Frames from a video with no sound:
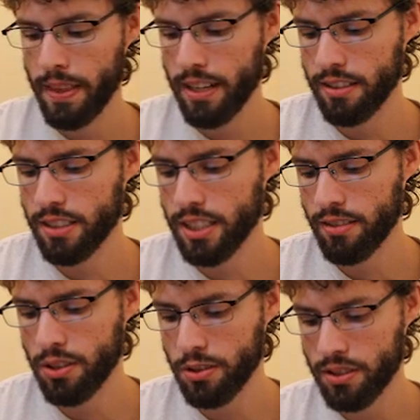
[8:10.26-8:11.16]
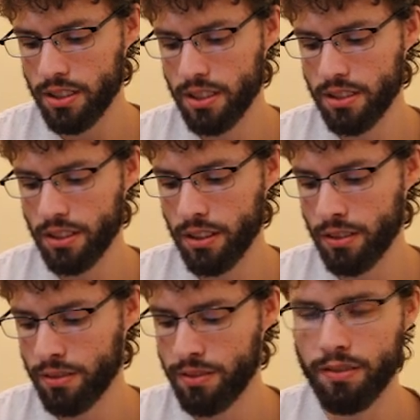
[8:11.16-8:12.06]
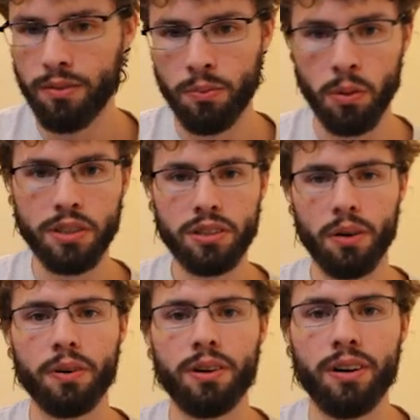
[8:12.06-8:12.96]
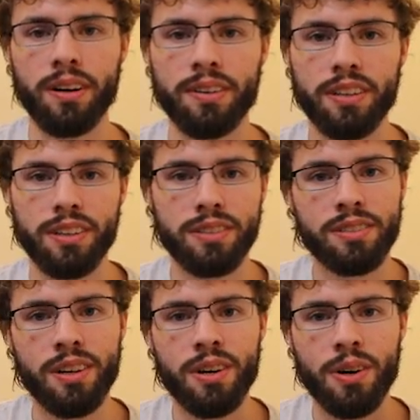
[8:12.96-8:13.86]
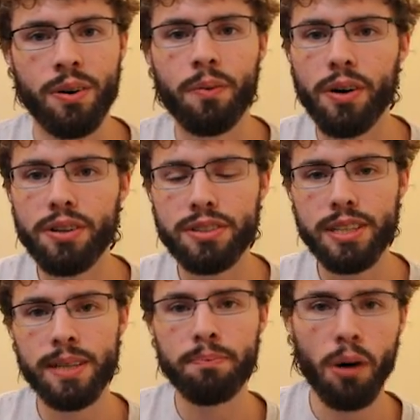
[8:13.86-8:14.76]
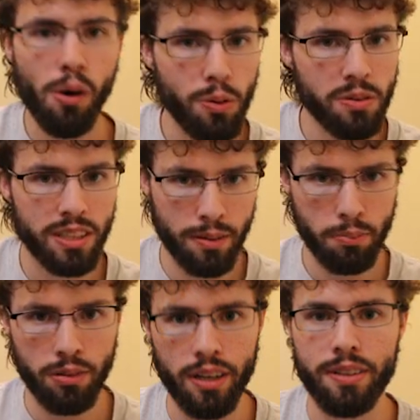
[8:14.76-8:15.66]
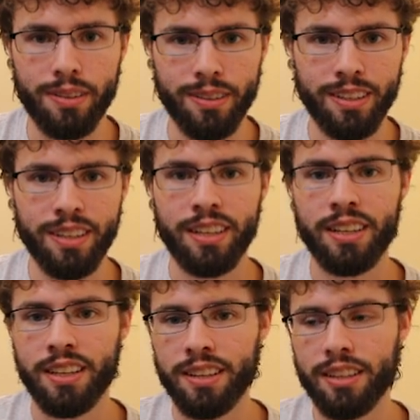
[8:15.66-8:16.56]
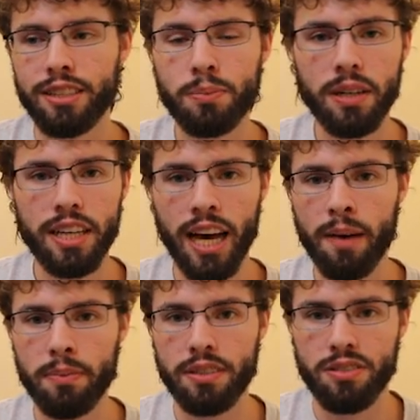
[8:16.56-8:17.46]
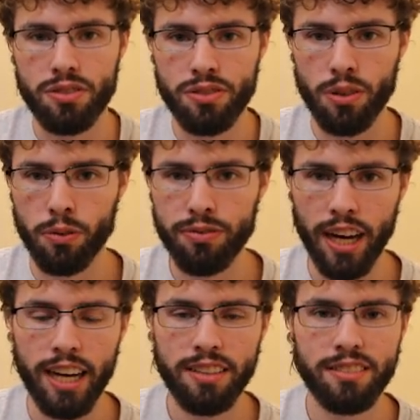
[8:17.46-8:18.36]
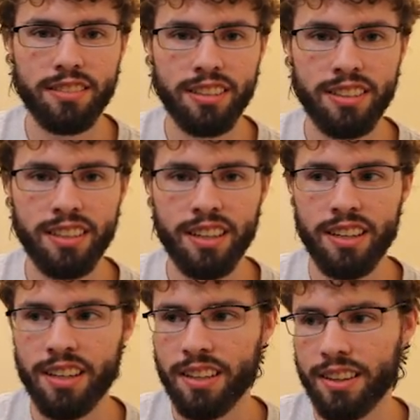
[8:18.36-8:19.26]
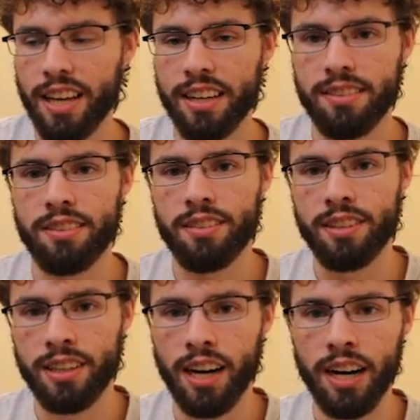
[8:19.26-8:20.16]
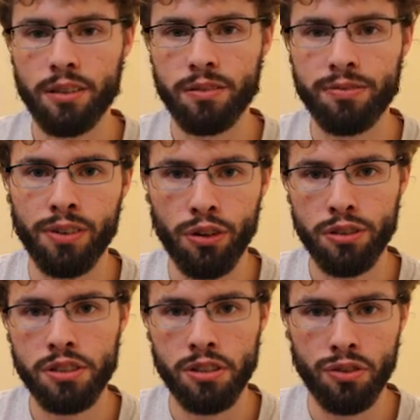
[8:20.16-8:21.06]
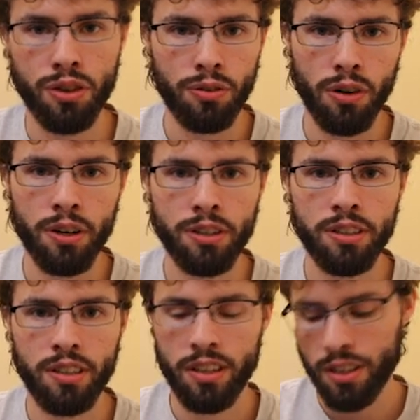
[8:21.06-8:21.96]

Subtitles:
and just gives you a sense of what's going on. Because where's the opposing player? This play happened so fast that the guy on first, the runner